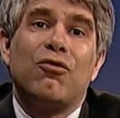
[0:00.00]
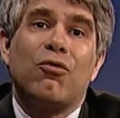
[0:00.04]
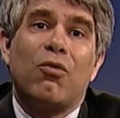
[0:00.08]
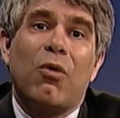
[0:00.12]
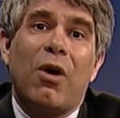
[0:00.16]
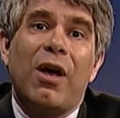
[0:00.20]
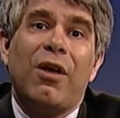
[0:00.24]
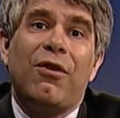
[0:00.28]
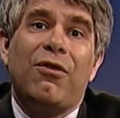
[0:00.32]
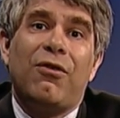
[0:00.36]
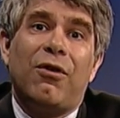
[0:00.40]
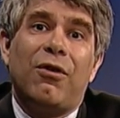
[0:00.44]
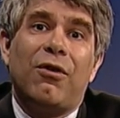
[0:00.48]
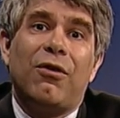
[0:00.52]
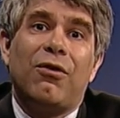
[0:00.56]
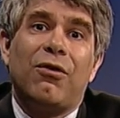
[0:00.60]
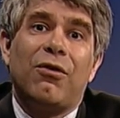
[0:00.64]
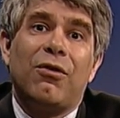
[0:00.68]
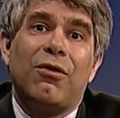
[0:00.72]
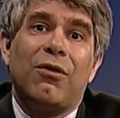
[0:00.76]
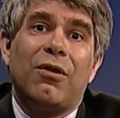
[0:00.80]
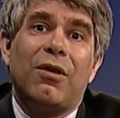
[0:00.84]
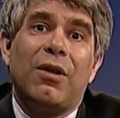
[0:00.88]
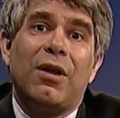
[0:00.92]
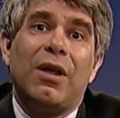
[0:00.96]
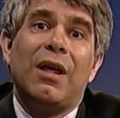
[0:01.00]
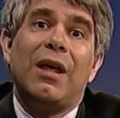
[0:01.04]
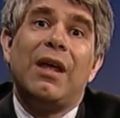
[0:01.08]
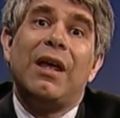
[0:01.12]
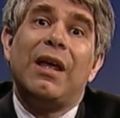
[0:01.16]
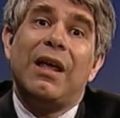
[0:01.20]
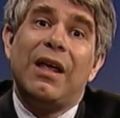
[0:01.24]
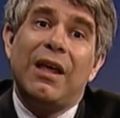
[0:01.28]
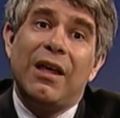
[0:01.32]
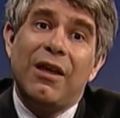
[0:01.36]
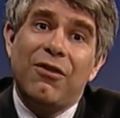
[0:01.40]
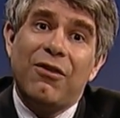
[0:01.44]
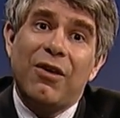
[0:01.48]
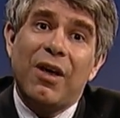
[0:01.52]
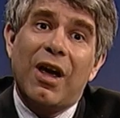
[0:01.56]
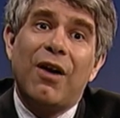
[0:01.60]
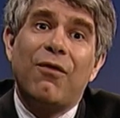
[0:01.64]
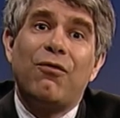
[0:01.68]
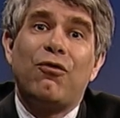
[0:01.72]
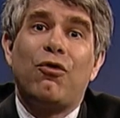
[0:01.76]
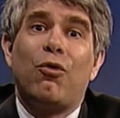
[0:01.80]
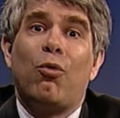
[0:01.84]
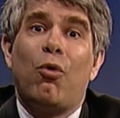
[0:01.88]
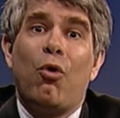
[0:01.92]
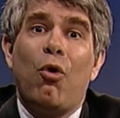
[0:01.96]
crisis is,
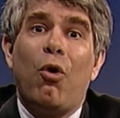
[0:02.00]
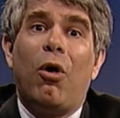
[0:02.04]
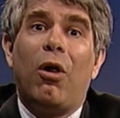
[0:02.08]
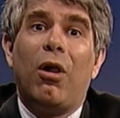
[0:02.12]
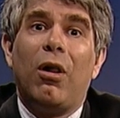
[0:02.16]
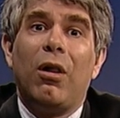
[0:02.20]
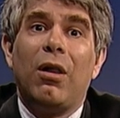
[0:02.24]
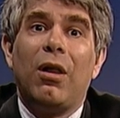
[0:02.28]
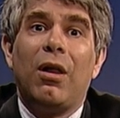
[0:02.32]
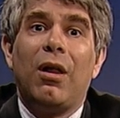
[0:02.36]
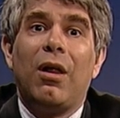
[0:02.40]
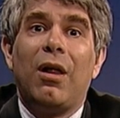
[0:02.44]
after all,